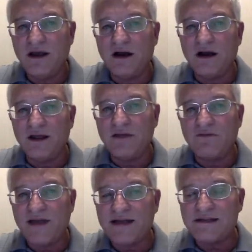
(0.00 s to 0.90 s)
If
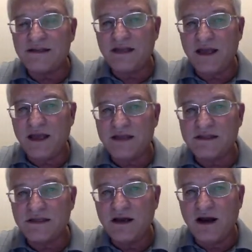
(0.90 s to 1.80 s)
that's the
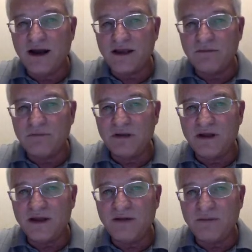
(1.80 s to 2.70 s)
case, I can
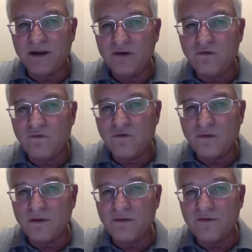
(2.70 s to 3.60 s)
plug in my new
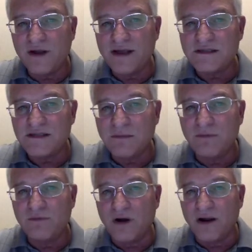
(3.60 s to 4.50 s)
formula for x double
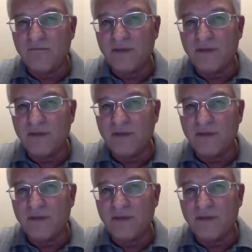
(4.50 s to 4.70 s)
prime,